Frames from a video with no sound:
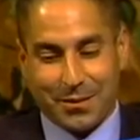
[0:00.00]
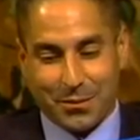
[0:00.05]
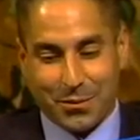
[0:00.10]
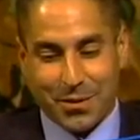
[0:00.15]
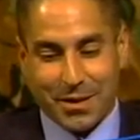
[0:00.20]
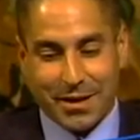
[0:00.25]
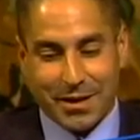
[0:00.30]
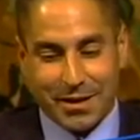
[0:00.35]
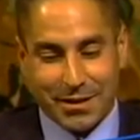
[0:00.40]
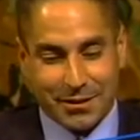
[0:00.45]

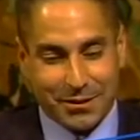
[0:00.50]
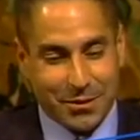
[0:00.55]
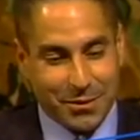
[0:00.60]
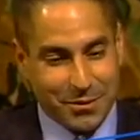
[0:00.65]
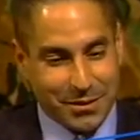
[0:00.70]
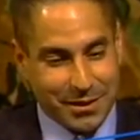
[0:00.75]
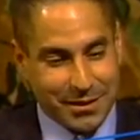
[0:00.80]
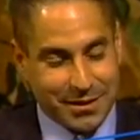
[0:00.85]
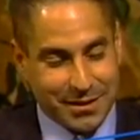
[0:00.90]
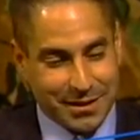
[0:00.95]
One
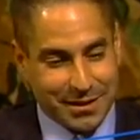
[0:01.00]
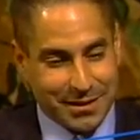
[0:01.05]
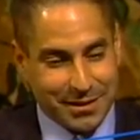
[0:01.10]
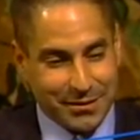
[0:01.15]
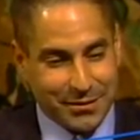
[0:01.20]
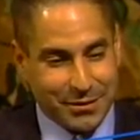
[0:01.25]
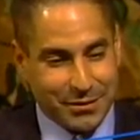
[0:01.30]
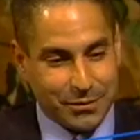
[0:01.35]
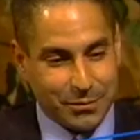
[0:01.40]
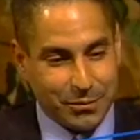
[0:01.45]
anecdote I think
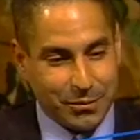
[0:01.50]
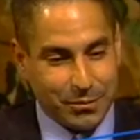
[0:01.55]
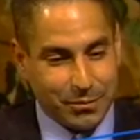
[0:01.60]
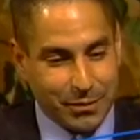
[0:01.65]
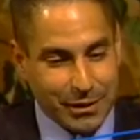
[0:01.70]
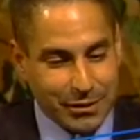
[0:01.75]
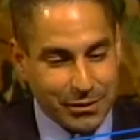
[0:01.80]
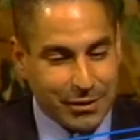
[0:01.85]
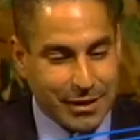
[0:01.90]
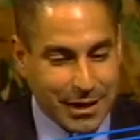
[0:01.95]
is
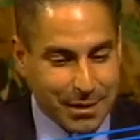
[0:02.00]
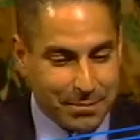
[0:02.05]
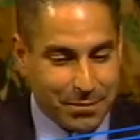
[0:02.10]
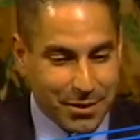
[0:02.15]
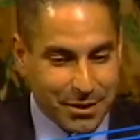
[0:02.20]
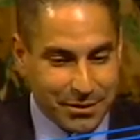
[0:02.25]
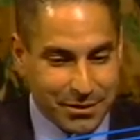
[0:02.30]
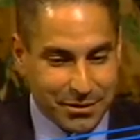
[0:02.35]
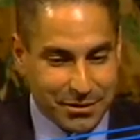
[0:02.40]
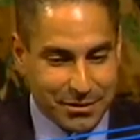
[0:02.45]
we look at
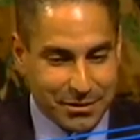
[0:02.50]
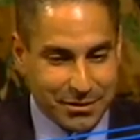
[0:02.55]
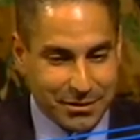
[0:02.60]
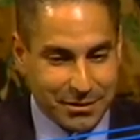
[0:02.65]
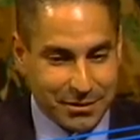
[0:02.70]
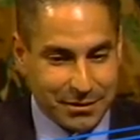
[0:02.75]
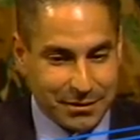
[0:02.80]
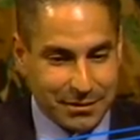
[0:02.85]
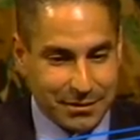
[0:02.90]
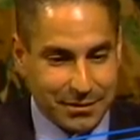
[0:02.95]
budgets